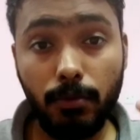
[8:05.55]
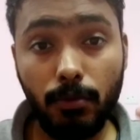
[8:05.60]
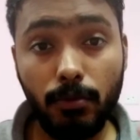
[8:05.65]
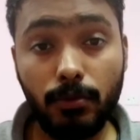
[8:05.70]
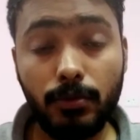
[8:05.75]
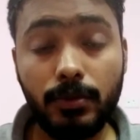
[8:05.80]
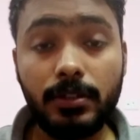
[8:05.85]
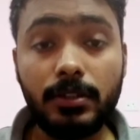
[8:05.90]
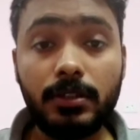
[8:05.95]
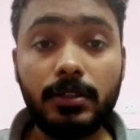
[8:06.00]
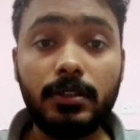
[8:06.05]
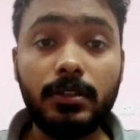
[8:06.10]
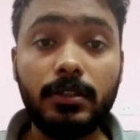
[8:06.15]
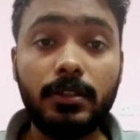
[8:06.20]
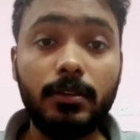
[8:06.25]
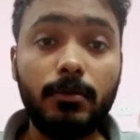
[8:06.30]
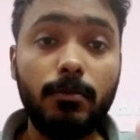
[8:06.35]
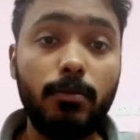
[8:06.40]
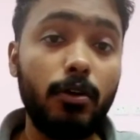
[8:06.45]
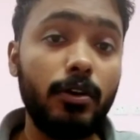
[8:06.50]
both
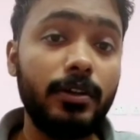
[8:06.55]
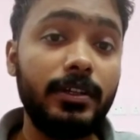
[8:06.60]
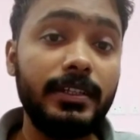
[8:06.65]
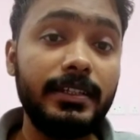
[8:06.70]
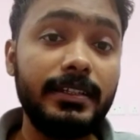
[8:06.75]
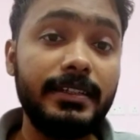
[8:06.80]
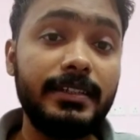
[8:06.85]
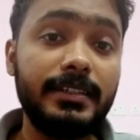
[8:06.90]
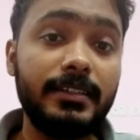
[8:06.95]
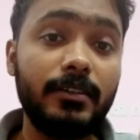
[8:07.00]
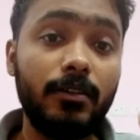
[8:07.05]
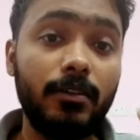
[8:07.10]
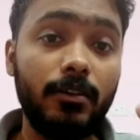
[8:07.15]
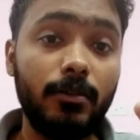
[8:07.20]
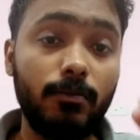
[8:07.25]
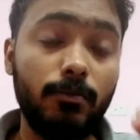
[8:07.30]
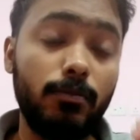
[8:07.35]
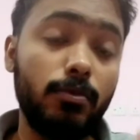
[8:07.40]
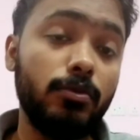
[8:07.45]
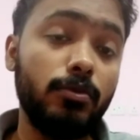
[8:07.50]
the bodies
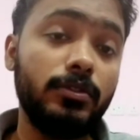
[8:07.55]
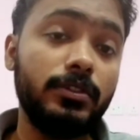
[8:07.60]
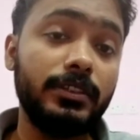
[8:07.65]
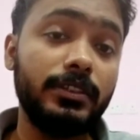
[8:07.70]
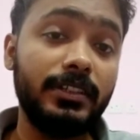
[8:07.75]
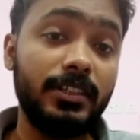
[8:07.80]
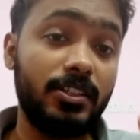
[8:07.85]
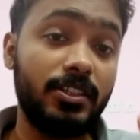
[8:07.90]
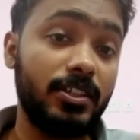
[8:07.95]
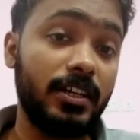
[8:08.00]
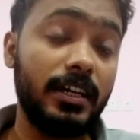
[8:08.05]
or both